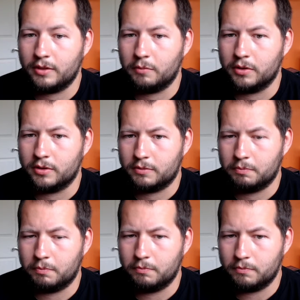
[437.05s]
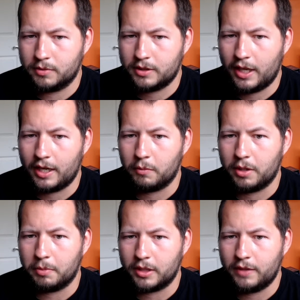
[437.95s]
was saying, what he
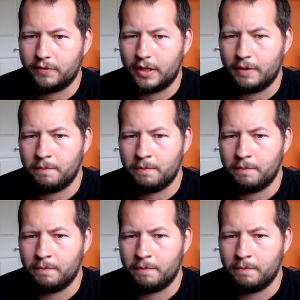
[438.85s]
believed in.